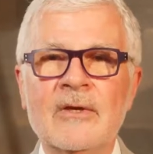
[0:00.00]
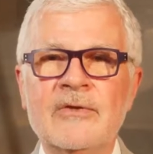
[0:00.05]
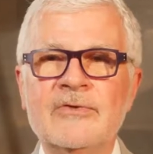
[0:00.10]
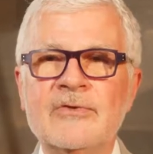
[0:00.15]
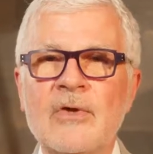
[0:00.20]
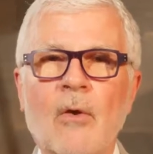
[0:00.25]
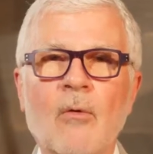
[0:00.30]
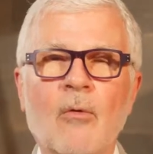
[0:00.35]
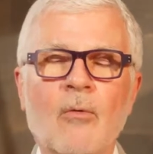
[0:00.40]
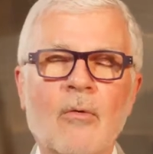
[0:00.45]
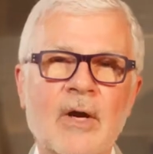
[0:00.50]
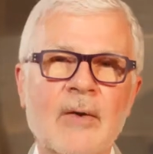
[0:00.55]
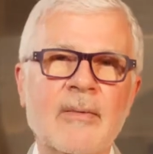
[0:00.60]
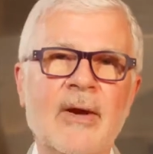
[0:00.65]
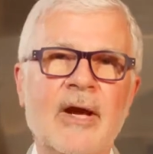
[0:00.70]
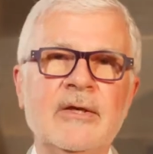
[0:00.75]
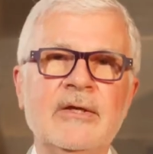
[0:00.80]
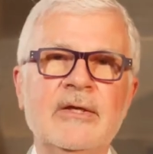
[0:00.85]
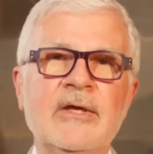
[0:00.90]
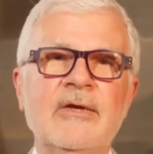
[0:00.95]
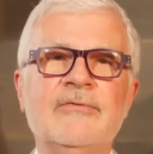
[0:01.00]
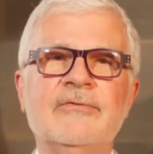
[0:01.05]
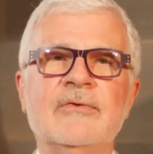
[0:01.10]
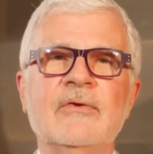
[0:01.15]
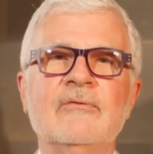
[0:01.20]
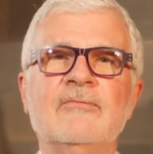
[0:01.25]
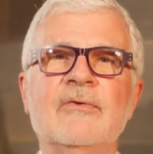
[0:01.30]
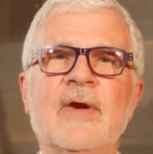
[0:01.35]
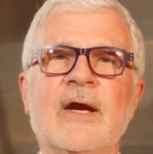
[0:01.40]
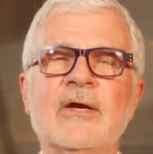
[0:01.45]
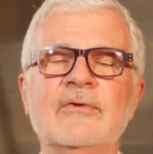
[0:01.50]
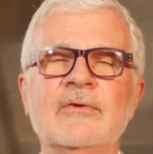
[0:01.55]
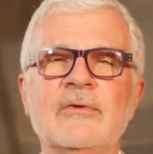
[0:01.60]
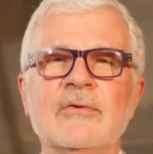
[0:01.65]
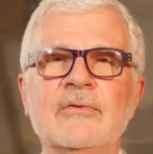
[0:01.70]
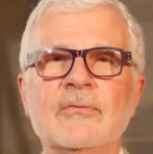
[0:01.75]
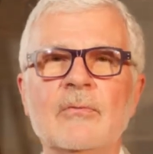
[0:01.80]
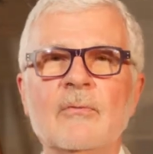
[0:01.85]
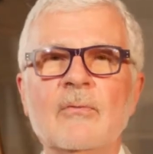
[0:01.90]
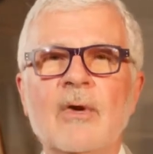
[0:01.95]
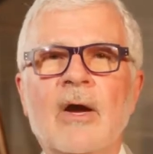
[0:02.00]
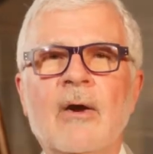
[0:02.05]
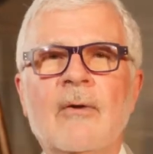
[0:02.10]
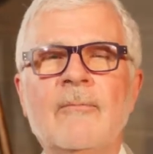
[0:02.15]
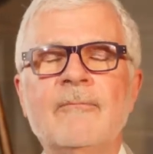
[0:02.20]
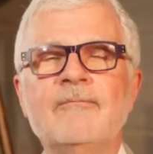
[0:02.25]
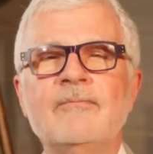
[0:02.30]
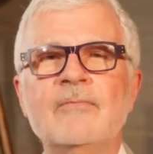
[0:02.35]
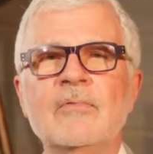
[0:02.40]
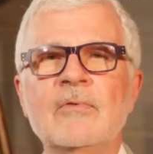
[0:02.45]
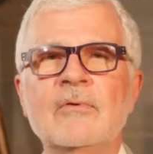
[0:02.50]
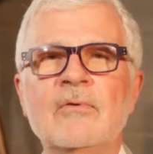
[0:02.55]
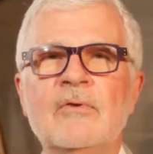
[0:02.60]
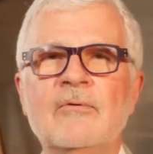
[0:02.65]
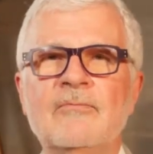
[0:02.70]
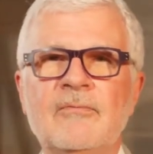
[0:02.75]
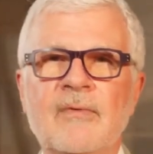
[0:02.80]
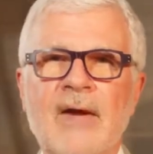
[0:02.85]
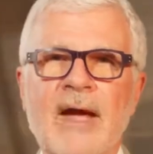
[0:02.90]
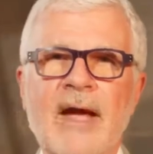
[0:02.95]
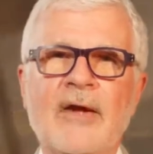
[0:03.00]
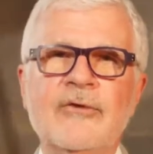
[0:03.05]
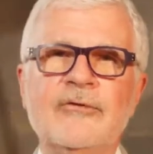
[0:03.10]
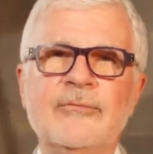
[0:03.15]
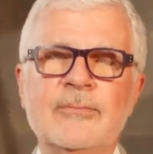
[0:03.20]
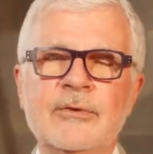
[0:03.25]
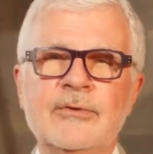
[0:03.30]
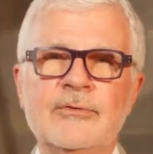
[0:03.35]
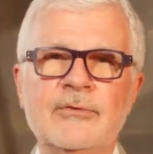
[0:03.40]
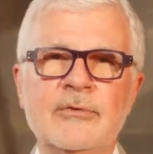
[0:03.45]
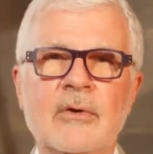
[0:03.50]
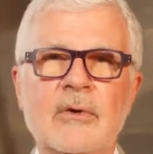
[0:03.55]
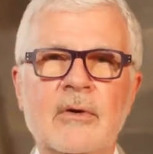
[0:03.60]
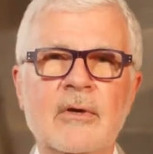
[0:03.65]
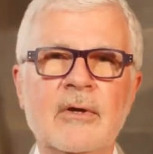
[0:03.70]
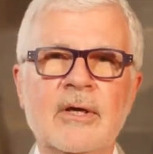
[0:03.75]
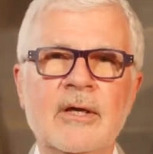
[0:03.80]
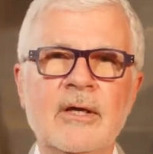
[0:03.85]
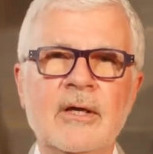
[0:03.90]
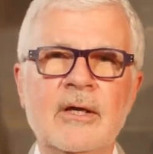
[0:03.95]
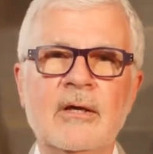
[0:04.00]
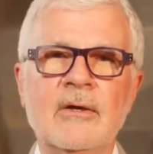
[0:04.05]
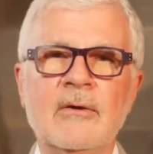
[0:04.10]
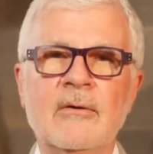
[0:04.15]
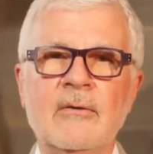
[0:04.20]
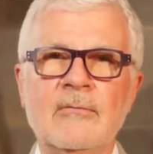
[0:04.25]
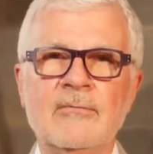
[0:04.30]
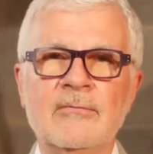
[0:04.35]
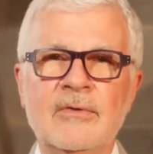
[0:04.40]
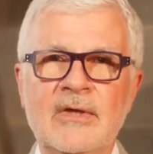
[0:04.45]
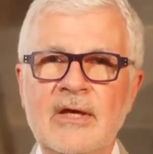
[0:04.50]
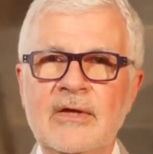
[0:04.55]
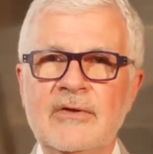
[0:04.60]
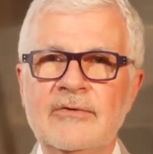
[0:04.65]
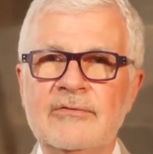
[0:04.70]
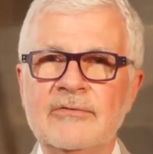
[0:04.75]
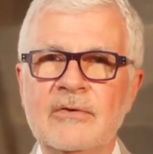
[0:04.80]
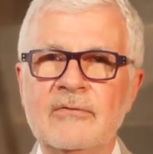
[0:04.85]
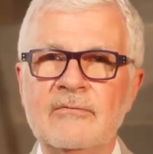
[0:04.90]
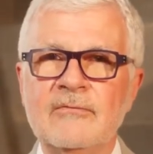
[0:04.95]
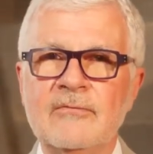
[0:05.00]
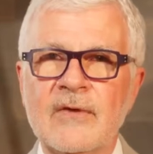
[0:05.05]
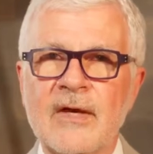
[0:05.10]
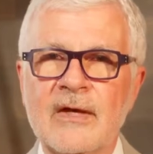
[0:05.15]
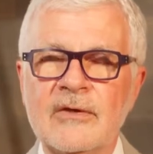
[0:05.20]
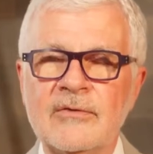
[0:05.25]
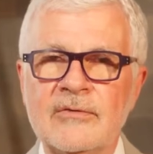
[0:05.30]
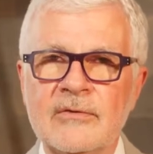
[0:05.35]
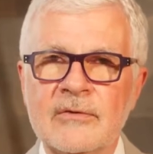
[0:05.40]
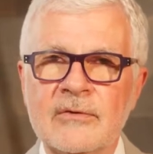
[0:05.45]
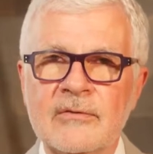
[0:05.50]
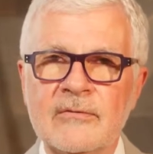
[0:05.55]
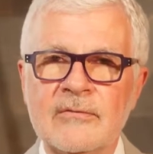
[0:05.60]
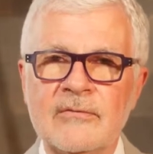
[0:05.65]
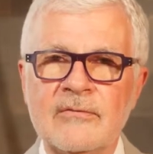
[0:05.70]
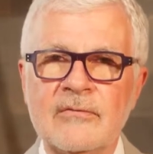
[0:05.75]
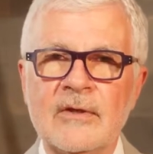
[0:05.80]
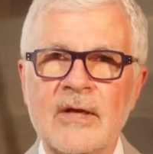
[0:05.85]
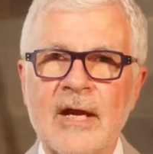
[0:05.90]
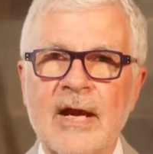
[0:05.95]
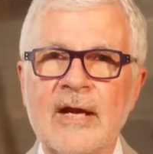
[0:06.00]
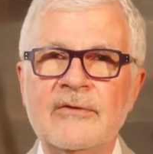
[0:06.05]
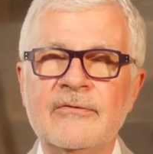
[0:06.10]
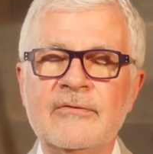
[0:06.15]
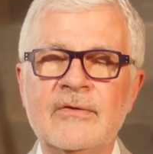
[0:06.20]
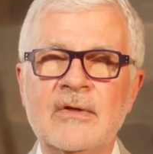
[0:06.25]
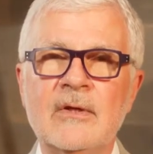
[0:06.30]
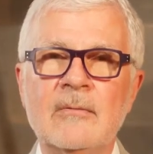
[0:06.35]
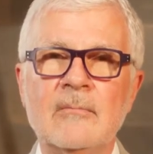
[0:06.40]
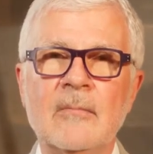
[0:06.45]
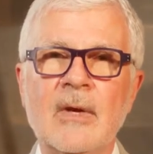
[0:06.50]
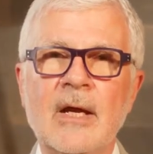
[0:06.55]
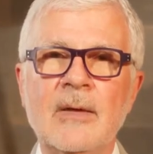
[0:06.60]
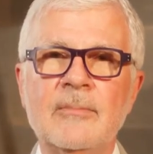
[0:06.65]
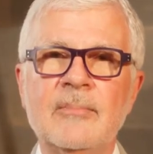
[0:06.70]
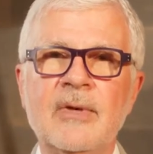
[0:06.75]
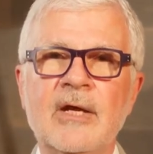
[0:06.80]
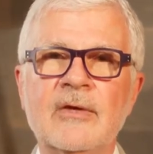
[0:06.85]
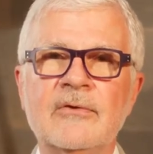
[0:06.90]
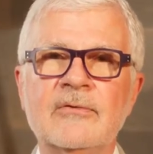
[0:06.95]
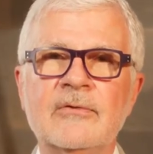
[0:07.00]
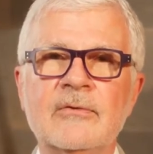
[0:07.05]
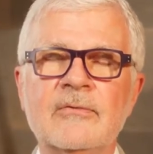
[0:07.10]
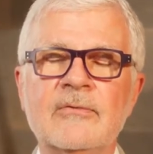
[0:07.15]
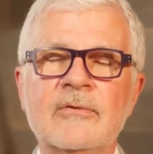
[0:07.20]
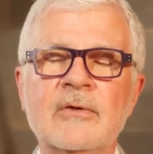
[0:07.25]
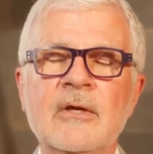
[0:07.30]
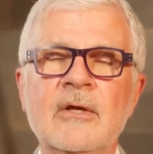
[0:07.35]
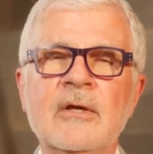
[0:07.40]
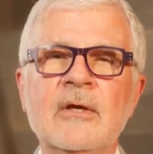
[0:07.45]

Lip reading: So what about yeast infections? Well, the vast majority of yeast infections that I see in my patients